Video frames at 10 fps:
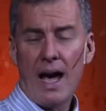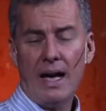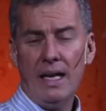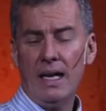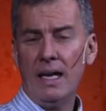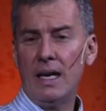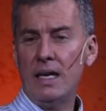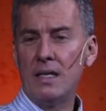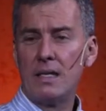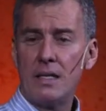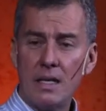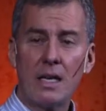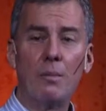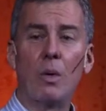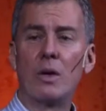hiding in
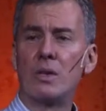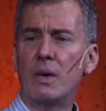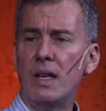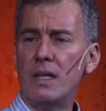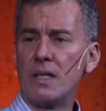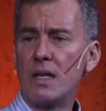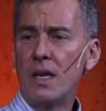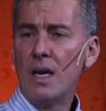sycamore trees.